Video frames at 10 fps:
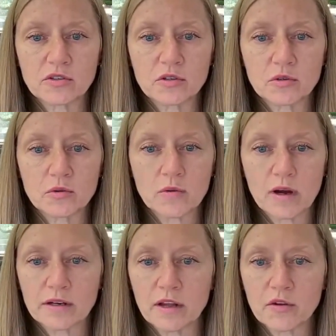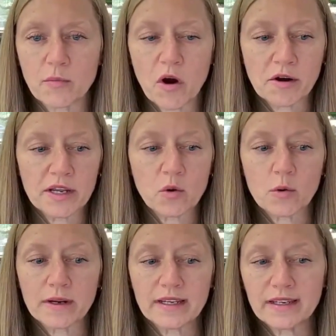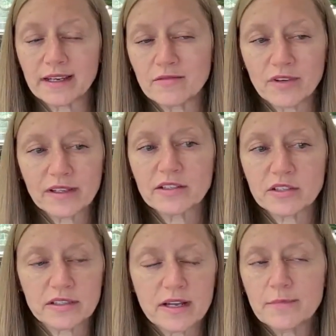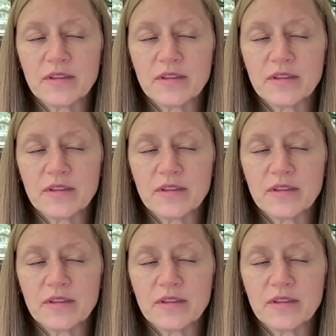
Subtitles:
to another party, or he can really just,